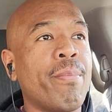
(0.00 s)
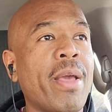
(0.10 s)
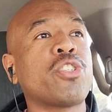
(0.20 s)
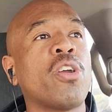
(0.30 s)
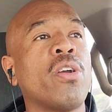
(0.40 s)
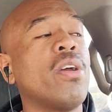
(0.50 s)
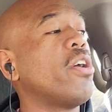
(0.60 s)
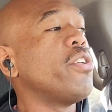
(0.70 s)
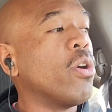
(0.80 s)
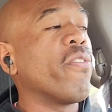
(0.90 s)
Make sure
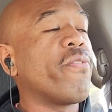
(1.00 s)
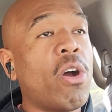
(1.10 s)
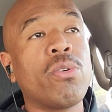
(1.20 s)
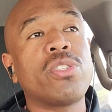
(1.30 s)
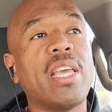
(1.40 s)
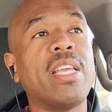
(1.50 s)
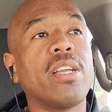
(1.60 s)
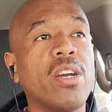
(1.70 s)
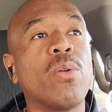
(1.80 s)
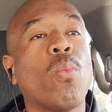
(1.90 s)
your folks eat
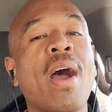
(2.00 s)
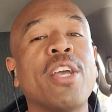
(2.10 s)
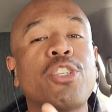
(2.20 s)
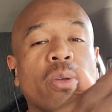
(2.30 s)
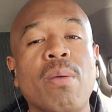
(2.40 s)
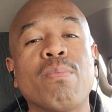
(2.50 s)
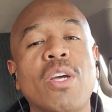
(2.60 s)
good. Why? Show them